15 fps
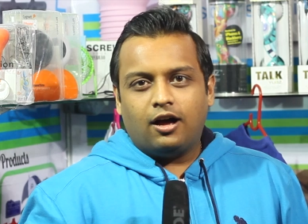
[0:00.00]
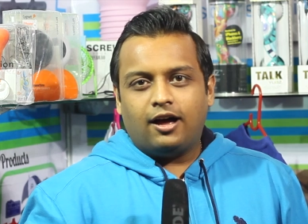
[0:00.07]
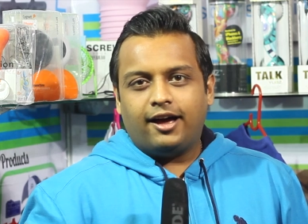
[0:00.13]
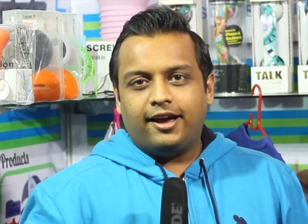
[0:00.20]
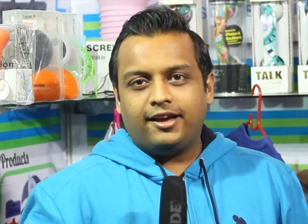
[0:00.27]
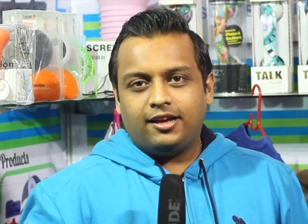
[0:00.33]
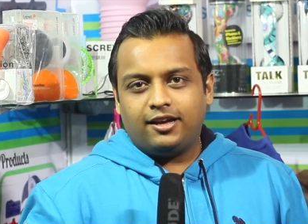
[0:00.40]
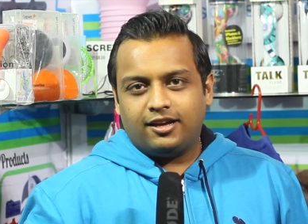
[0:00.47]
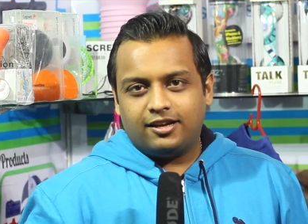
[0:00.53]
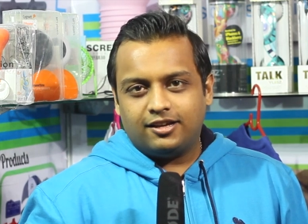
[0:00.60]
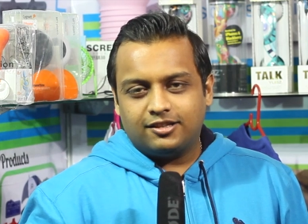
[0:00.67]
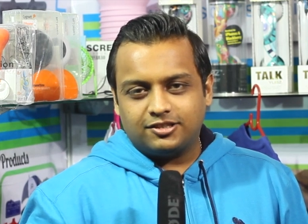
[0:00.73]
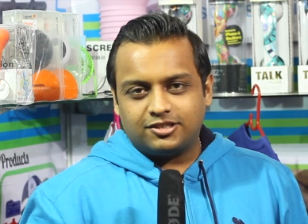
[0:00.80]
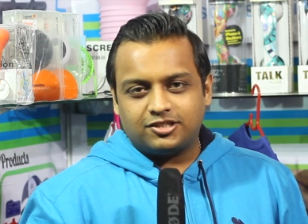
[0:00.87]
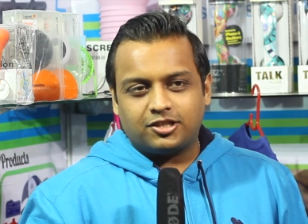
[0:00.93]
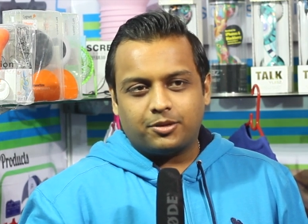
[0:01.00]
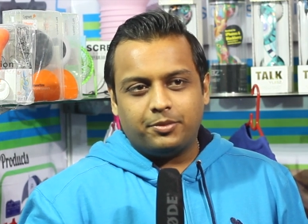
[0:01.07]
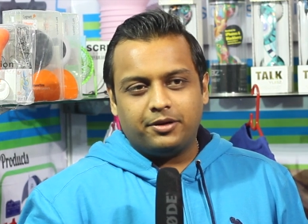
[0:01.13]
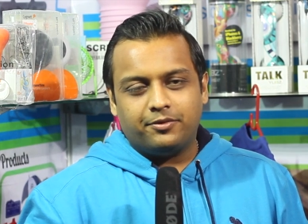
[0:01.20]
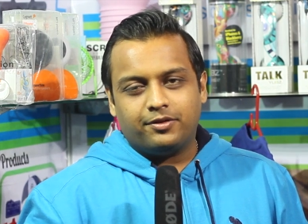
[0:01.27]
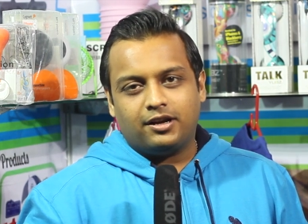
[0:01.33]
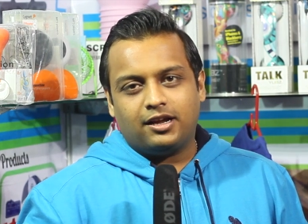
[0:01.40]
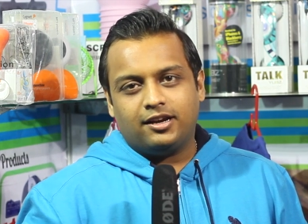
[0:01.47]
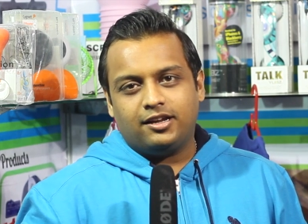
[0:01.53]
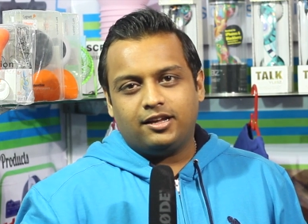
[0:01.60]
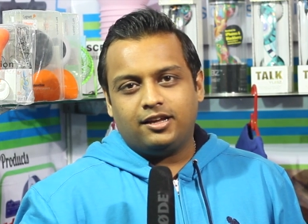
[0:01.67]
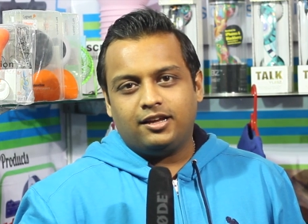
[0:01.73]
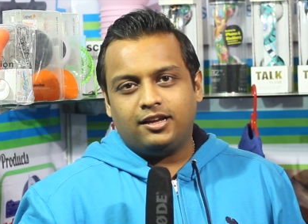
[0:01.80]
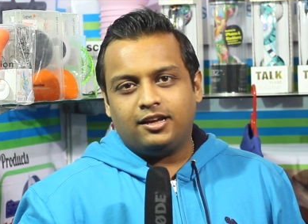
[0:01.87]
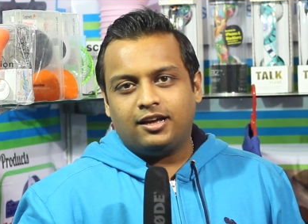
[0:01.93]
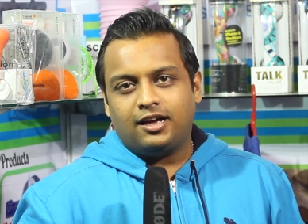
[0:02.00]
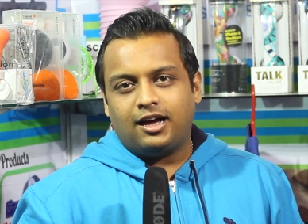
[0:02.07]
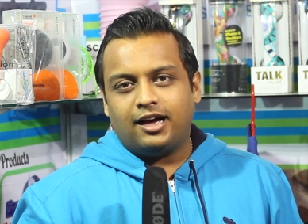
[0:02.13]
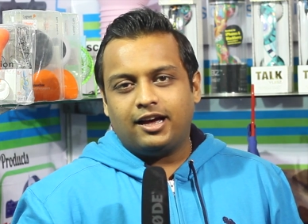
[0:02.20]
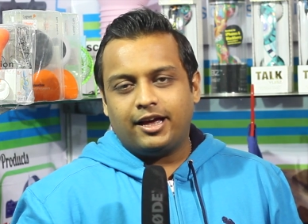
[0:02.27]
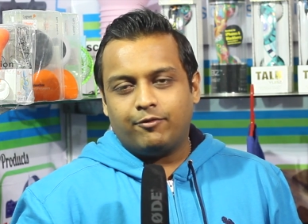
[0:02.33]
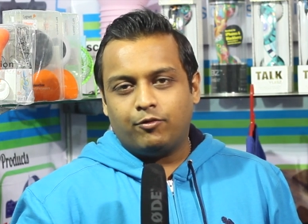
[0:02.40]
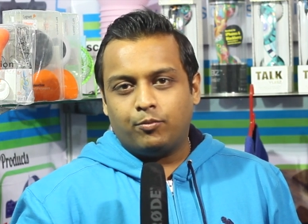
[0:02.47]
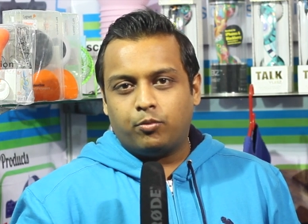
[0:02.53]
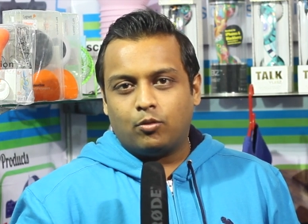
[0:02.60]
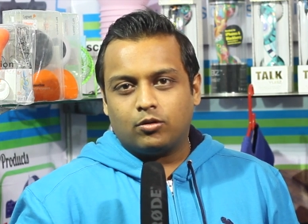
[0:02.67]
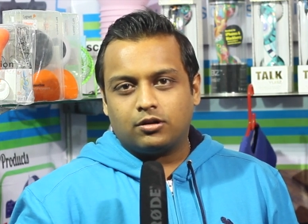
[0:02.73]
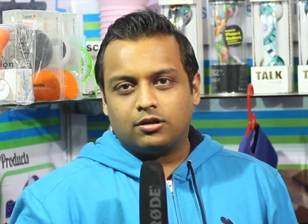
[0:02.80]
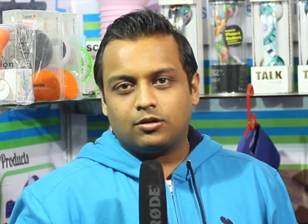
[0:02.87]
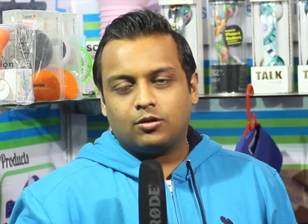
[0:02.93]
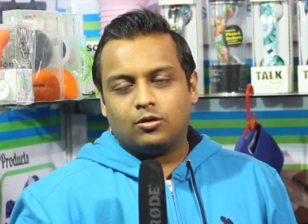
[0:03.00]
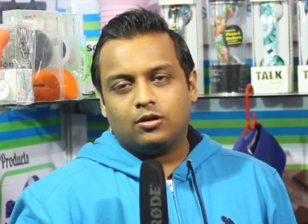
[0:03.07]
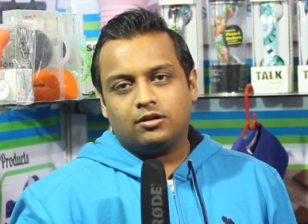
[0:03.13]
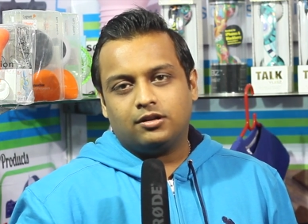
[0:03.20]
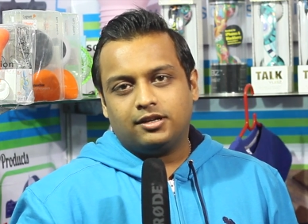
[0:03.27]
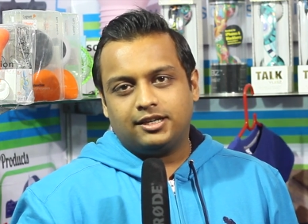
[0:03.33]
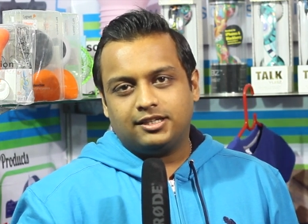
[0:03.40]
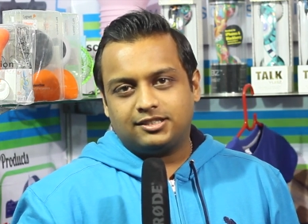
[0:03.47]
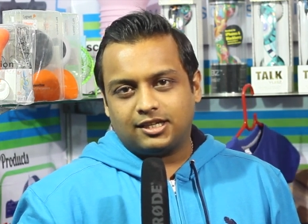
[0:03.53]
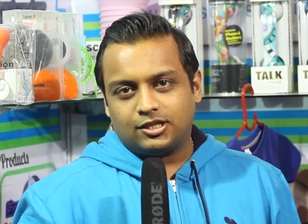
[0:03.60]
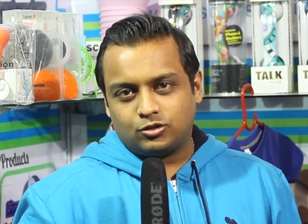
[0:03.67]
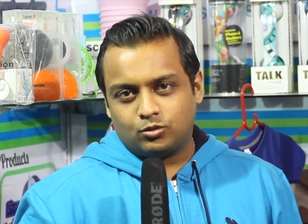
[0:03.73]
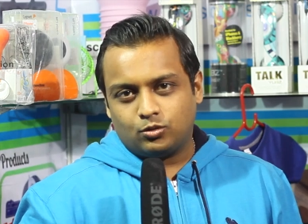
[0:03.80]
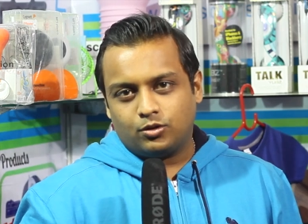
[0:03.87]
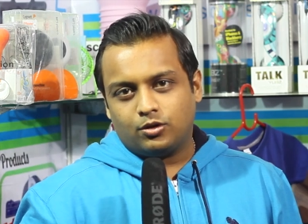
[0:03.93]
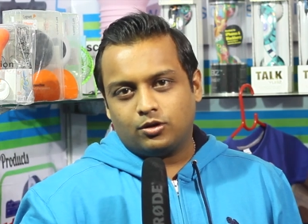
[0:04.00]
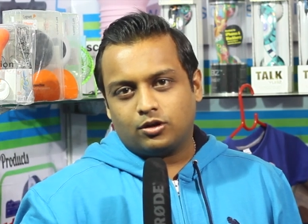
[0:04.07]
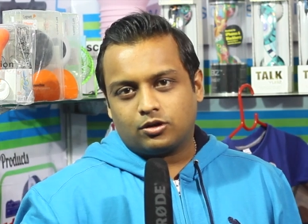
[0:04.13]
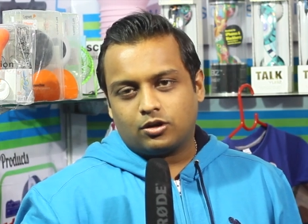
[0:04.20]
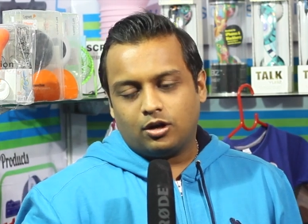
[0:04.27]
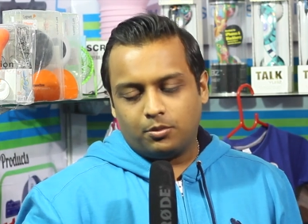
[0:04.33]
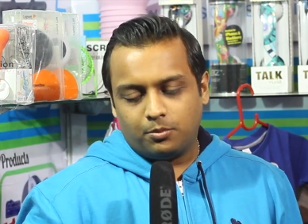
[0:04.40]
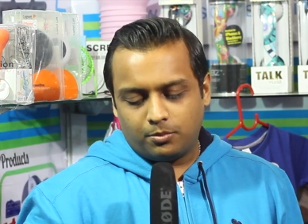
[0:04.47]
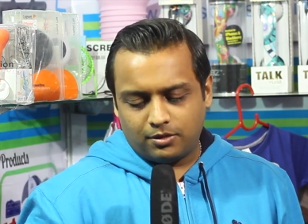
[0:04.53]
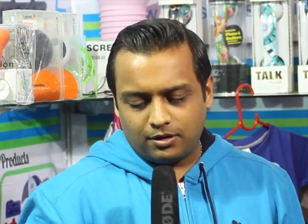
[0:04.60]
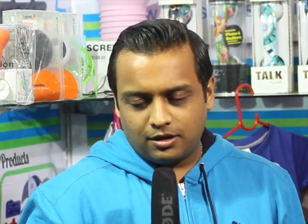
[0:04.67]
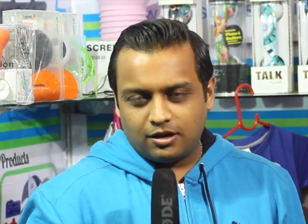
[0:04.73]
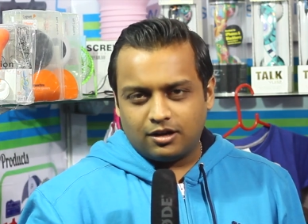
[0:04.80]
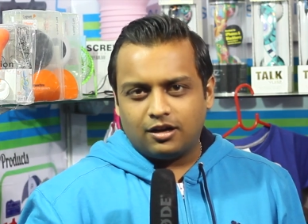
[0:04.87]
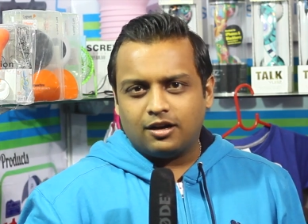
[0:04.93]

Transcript: Hi, this is Samir Virani. I have a portal called itsastudio.com.